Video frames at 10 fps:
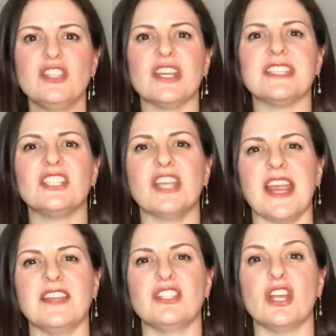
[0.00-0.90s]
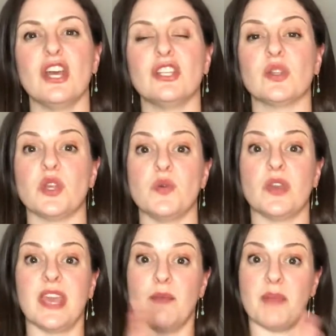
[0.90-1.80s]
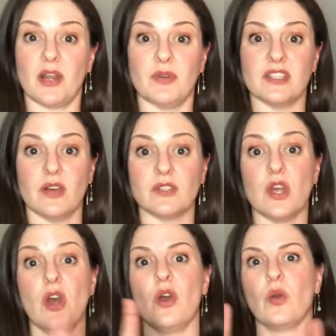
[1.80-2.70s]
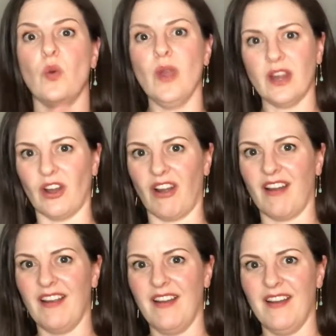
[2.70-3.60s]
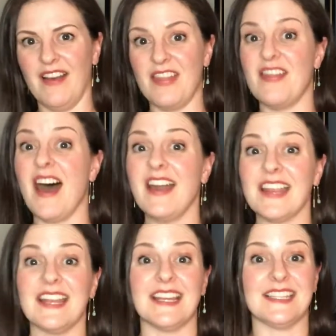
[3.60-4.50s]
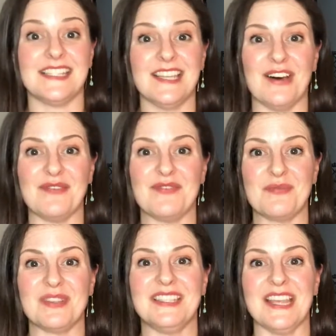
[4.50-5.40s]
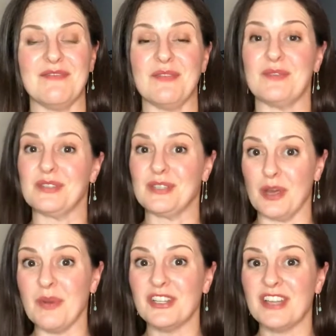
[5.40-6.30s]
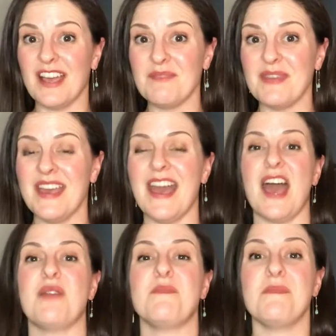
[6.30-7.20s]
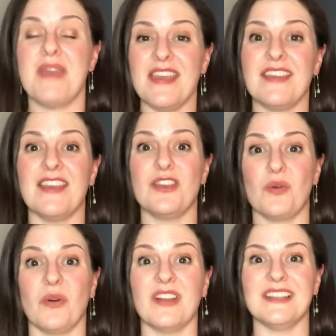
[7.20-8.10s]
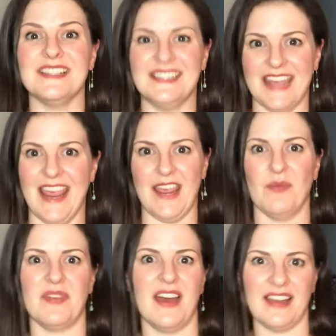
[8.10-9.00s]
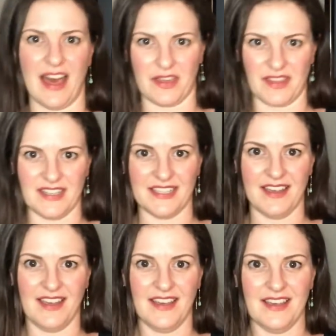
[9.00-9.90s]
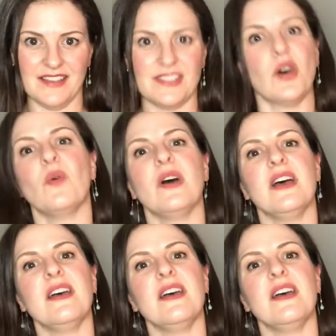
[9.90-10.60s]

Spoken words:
just changed so that you could get better results quicker? That in itself would save you so much time and make your day with that athlete. So